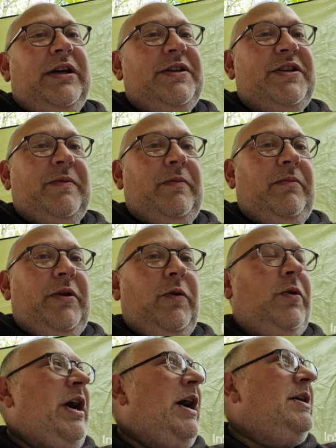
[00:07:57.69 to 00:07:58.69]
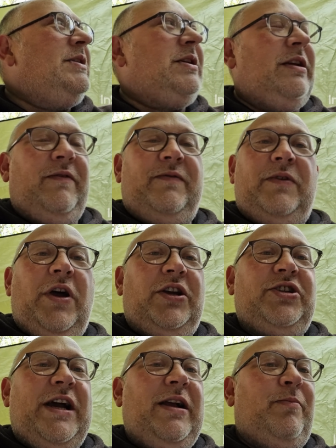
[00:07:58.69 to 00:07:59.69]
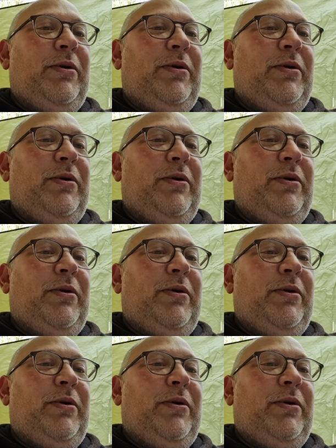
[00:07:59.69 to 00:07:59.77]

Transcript: some new guys that have not chatted